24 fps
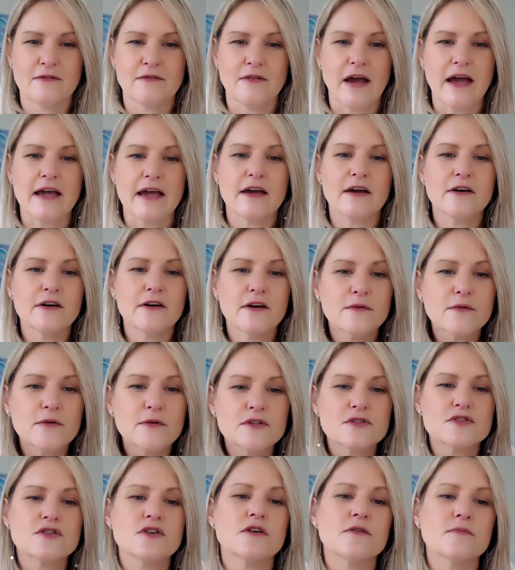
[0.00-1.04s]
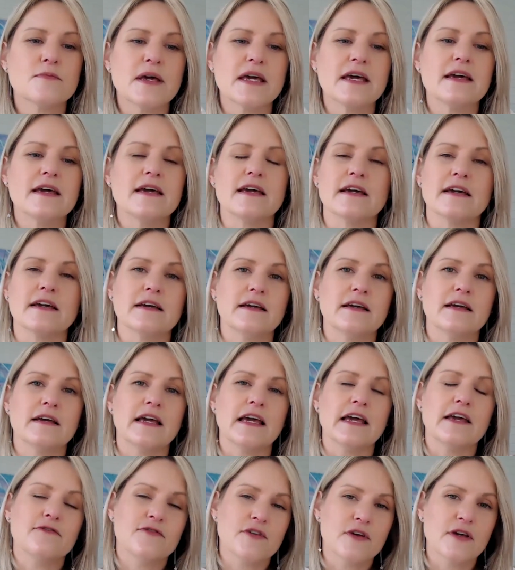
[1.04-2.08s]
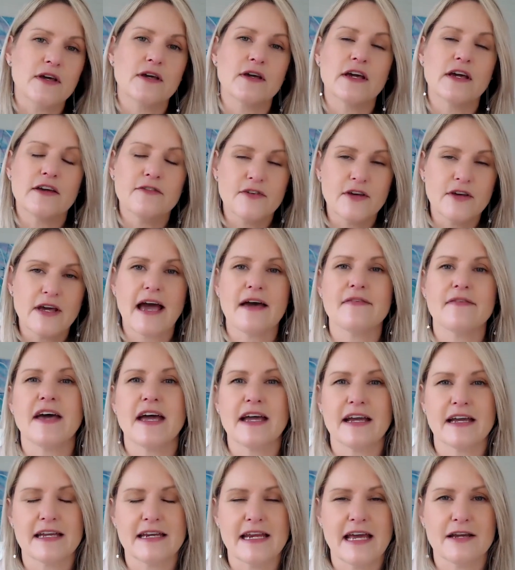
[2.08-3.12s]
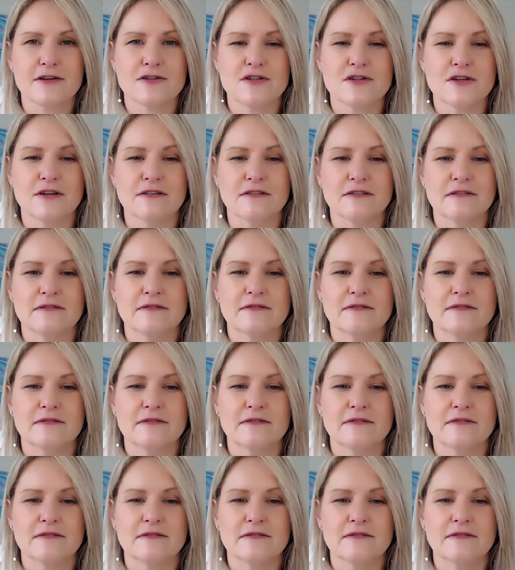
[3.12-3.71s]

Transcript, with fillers: right? Uh, who would you be if you if you had that connection?